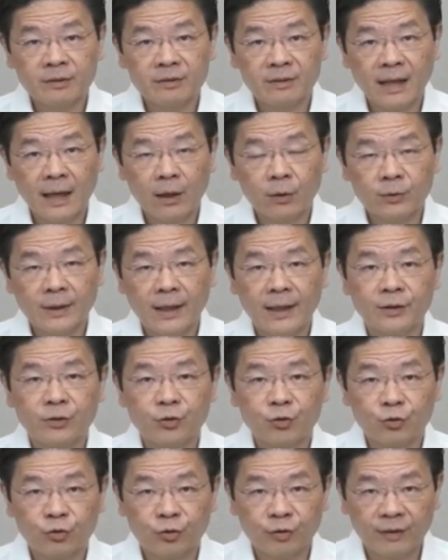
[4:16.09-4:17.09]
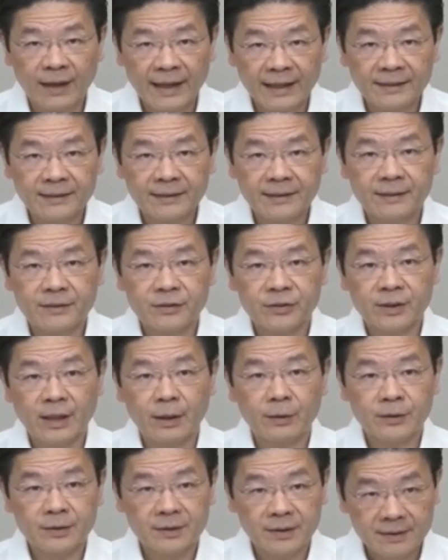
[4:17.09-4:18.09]
ground and strengthens
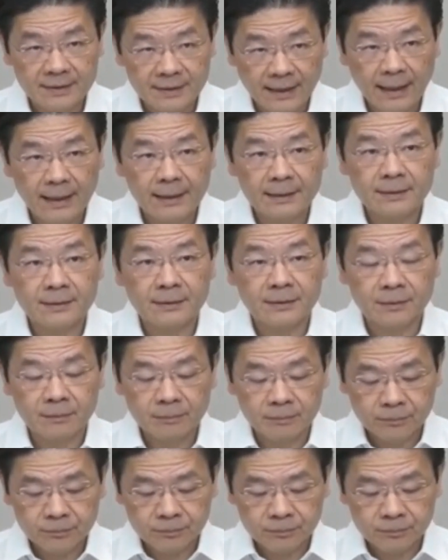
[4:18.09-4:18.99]
our society.